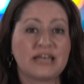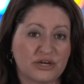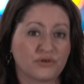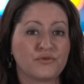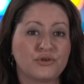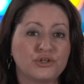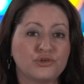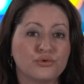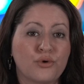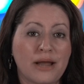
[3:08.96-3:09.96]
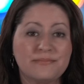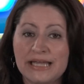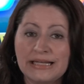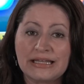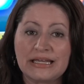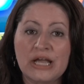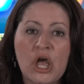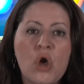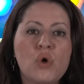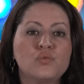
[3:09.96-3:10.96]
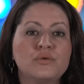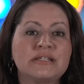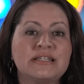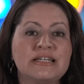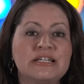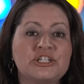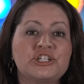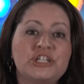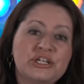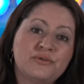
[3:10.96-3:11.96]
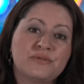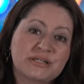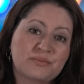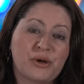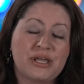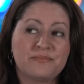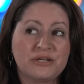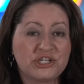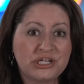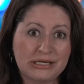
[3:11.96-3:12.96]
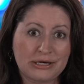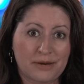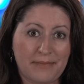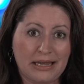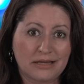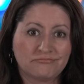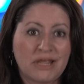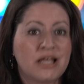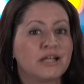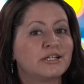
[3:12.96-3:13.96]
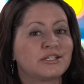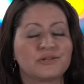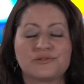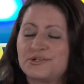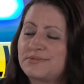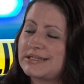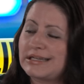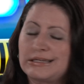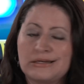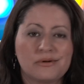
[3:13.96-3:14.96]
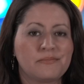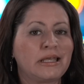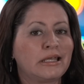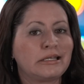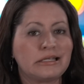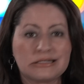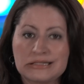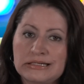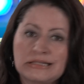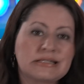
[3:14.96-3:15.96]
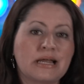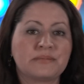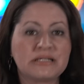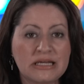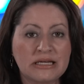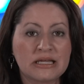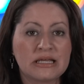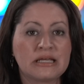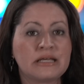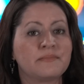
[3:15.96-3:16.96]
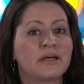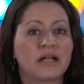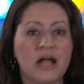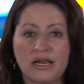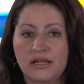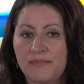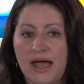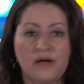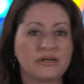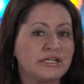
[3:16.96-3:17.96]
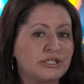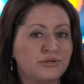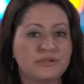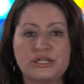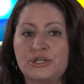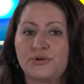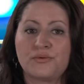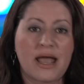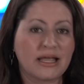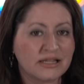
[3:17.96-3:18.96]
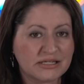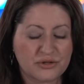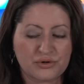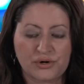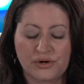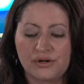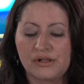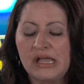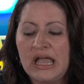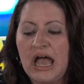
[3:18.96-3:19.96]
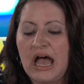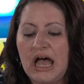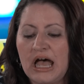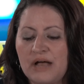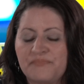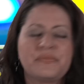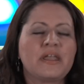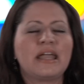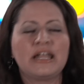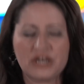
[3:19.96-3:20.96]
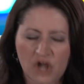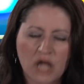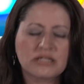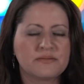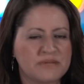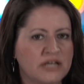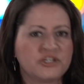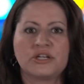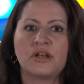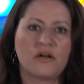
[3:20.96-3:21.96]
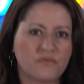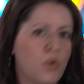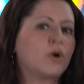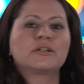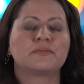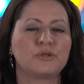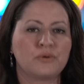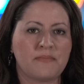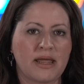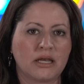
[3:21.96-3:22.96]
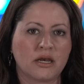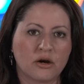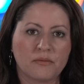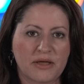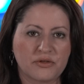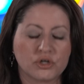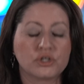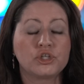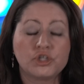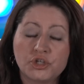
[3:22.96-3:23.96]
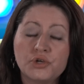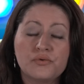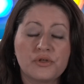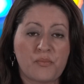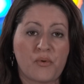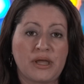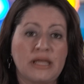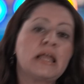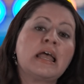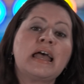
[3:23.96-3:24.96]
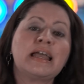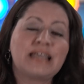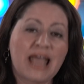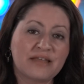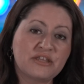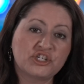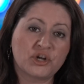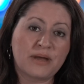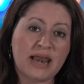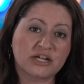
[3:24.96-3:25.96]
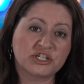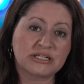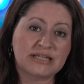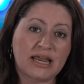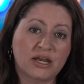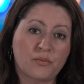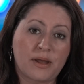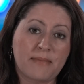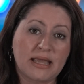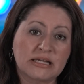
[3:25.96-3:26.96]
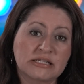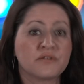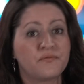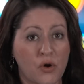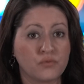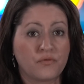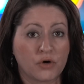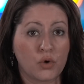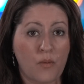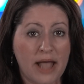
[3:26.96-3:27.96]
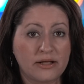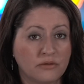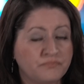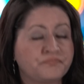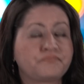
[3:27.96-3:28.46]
an interview to True Crime Daily was that she knew this boy had been cheating on Megan. So she was like, you know what, Megan, you just need to stop seeing him, cut him out. He's using you and this other girl. It had caused some tension, of course, between Megan and her mother, to the point Kathy Jo had actually taken away Megan's phone for a while.